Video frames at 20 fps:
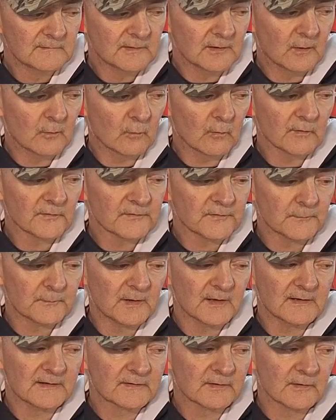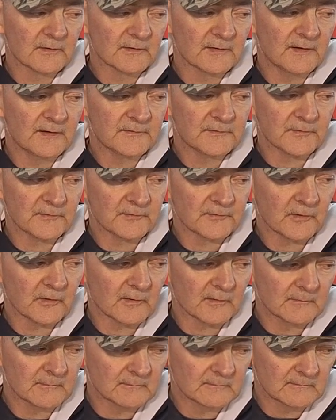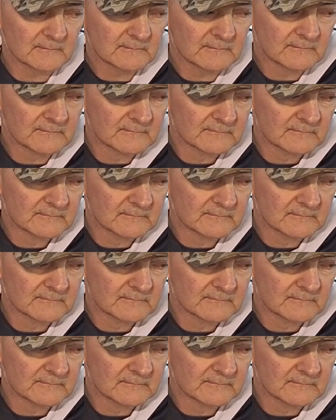Once a bike hits a certain